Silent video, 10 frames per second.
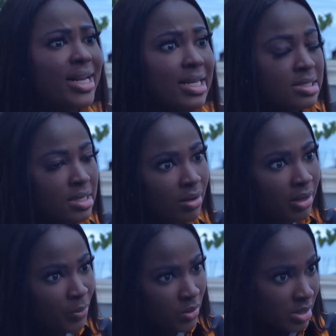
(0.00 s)
We didn't tell
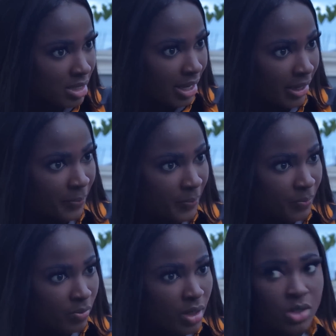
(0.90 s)
him on time.
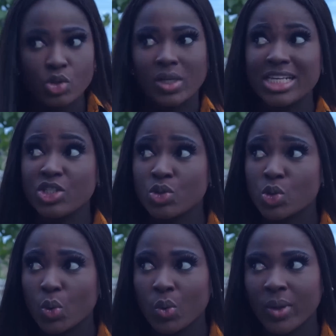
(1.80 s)
So let's
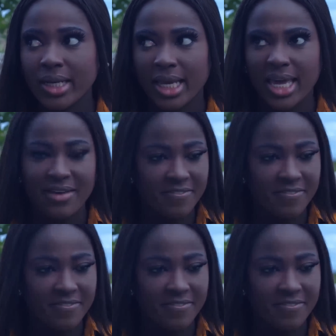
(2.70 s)
just go in there